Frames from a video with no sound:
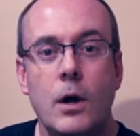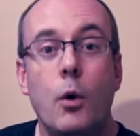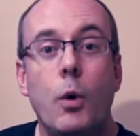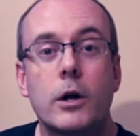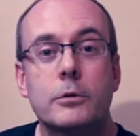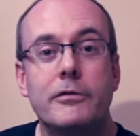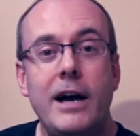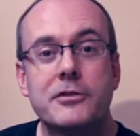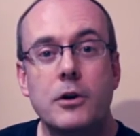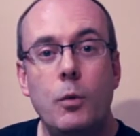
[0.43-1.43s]
Welcome to
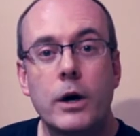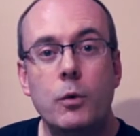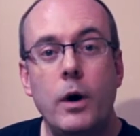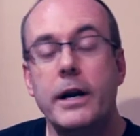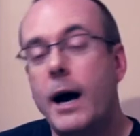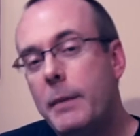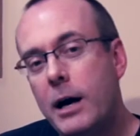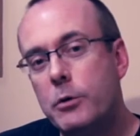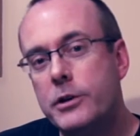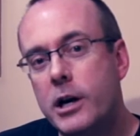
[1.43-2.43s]
Fast Draw 101. I'm
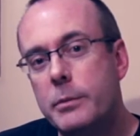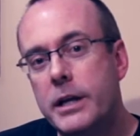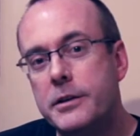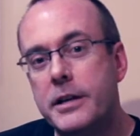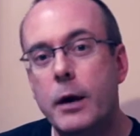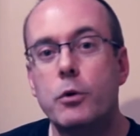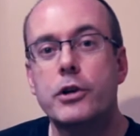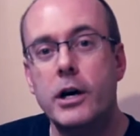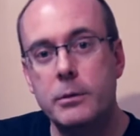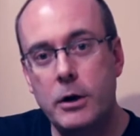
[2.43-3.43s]
Howard Darby, and today we're
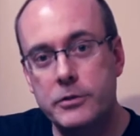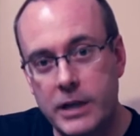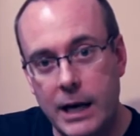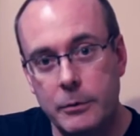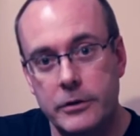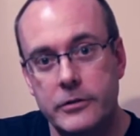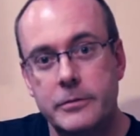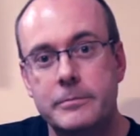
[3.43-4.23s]
talking about timers.